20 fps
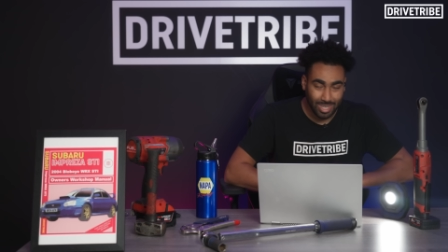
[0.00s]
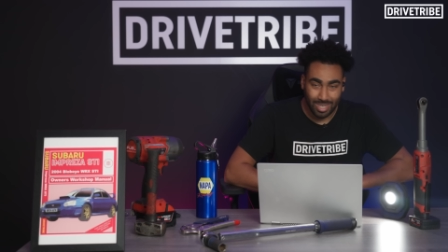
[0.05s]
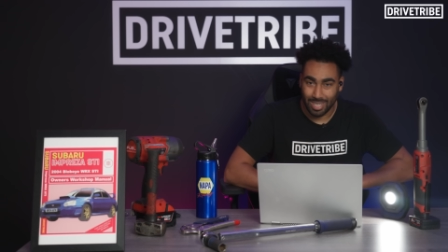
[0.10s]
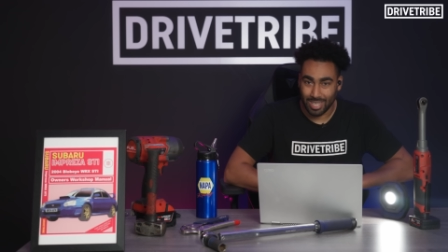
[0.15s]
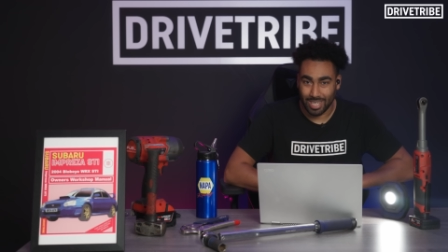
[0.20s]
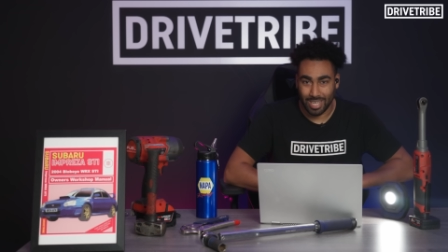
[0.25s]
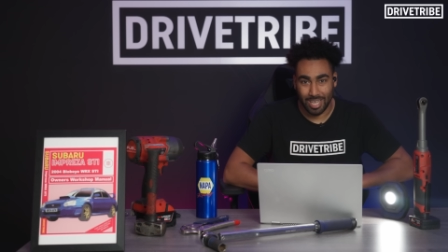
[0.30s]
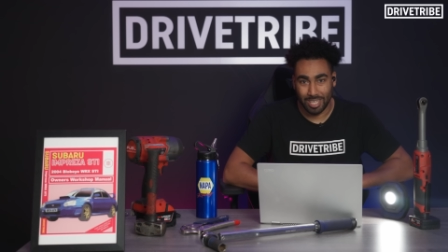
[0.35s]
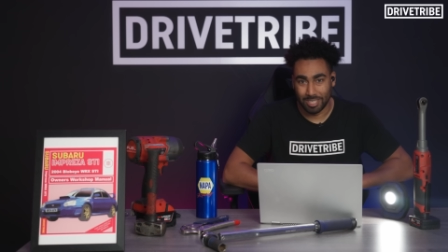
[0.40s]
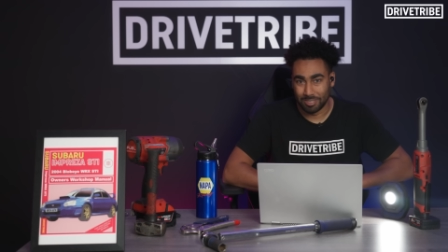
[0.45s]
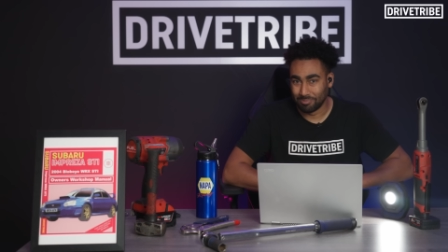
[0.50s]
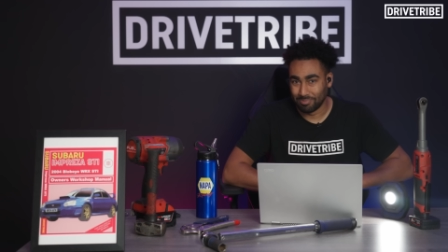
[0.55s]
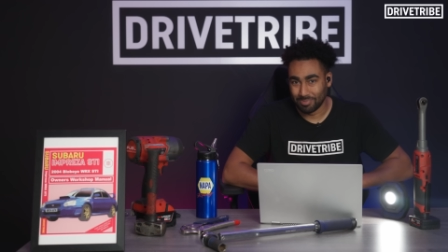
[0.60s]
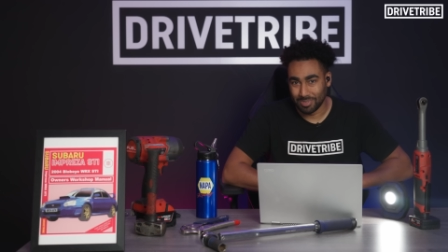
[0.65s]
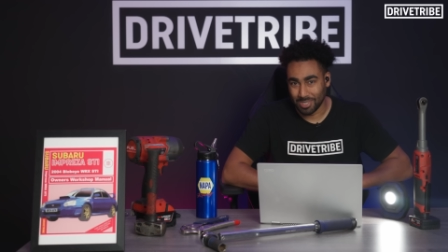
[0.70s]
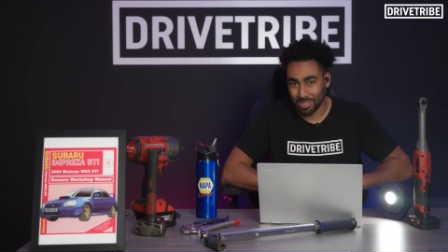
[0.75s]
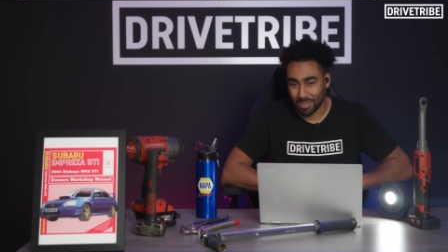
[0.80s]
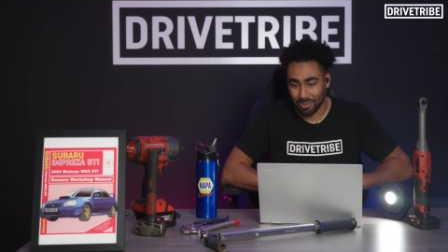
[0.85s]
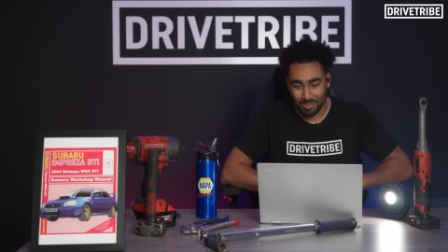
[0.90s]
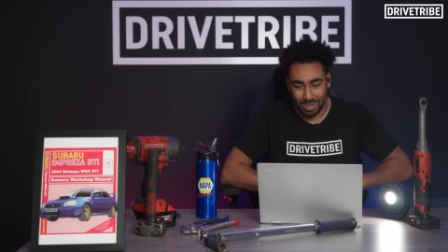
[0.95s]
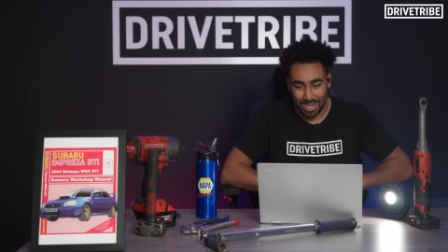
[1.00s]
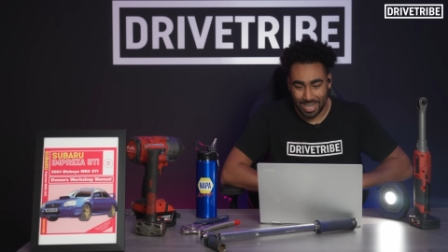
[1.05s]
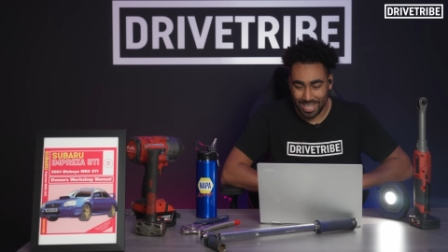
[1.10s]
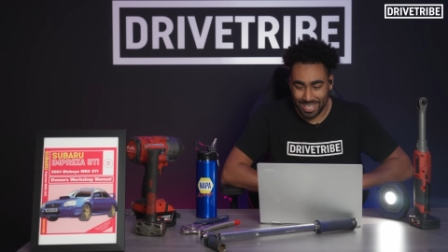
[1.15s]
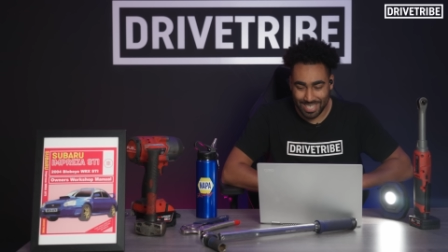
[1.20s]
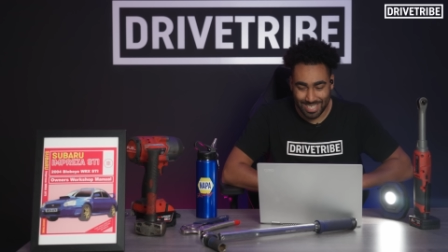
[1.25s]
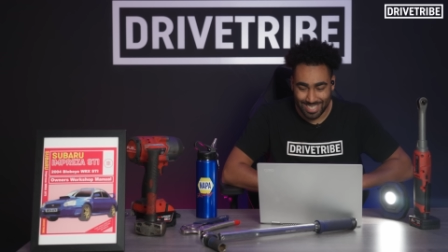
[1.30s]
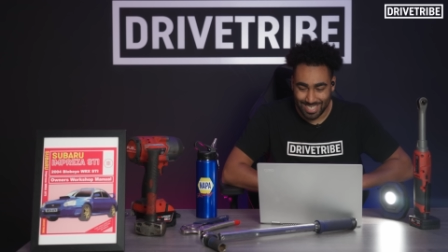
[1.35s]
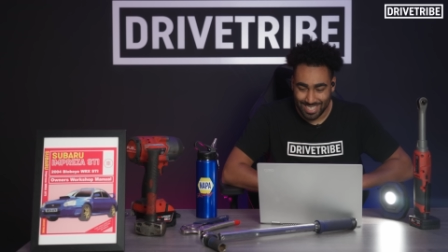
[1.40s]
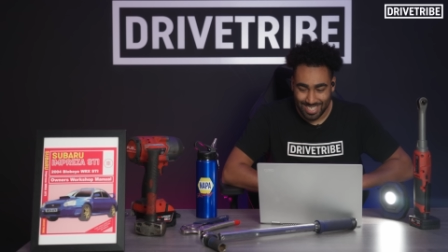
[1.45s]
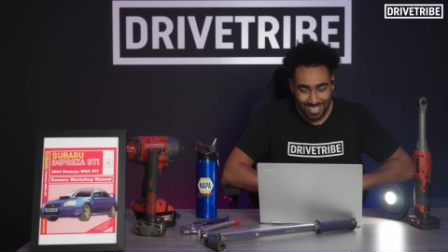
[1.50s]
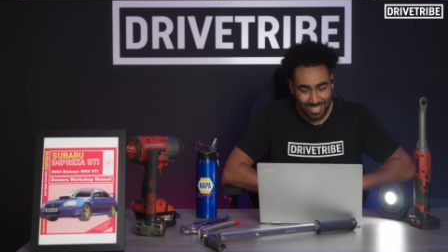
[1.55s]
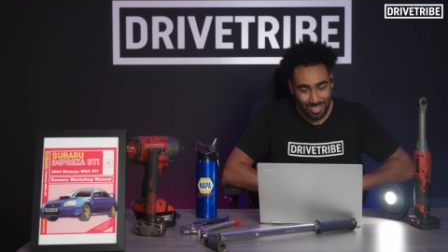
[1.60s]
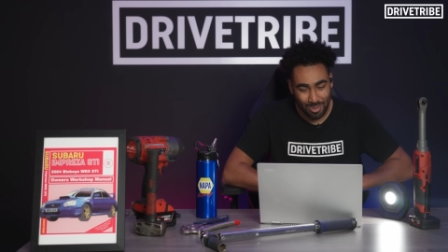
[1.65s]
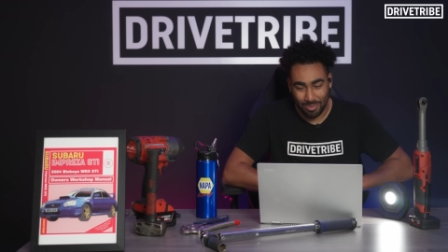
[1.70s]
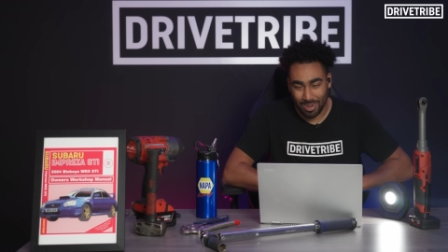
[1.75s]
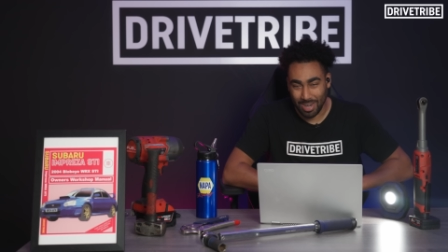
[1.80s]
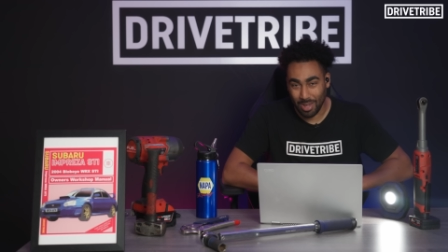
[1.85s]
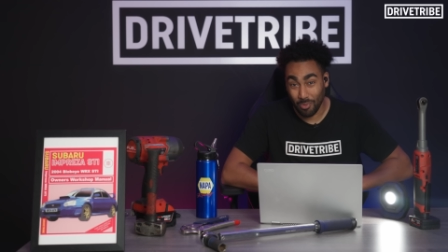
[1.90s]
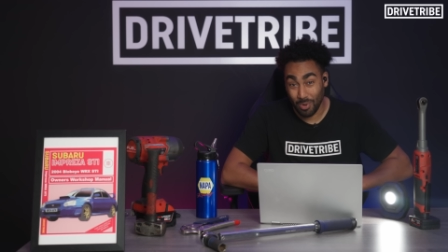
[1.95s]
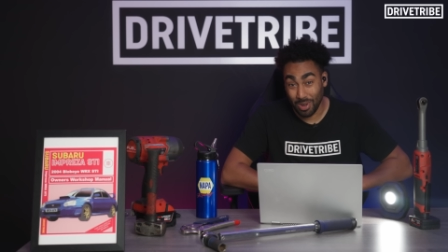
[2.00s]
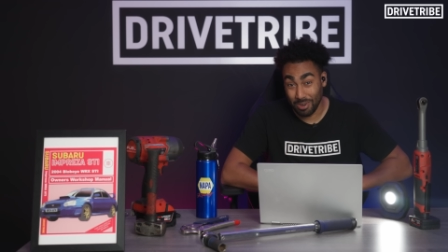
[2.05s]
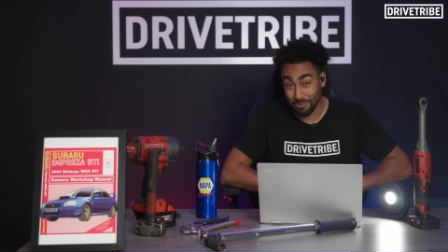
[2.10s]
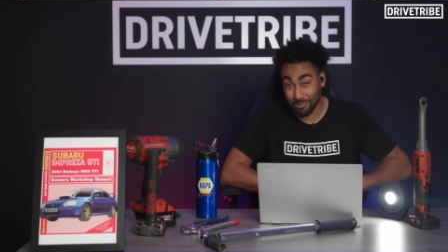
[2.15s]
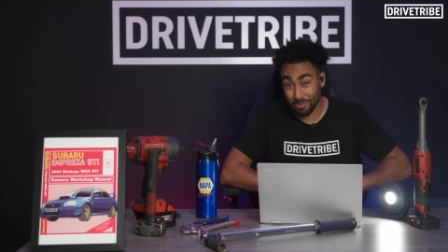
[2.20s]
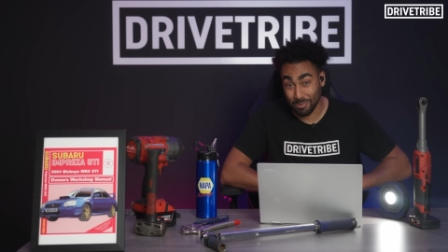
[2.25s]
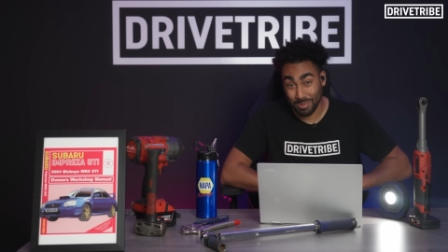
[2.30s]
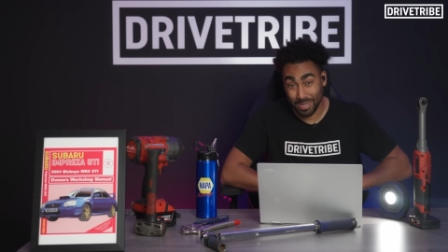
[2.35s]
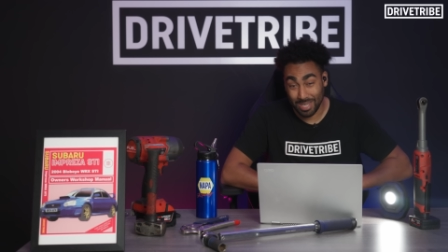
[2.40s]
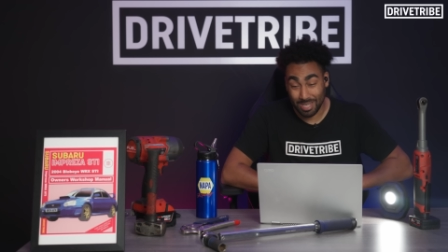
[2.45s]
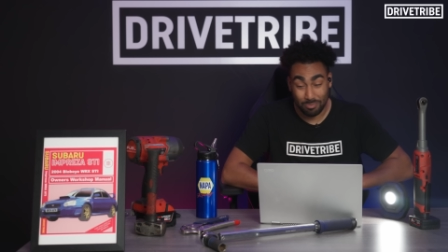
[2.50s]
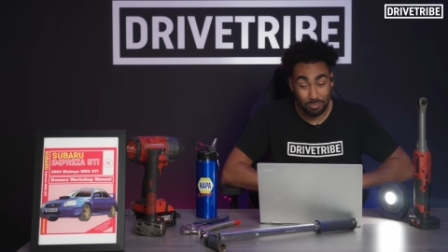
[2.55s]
again, it's not really a win for me.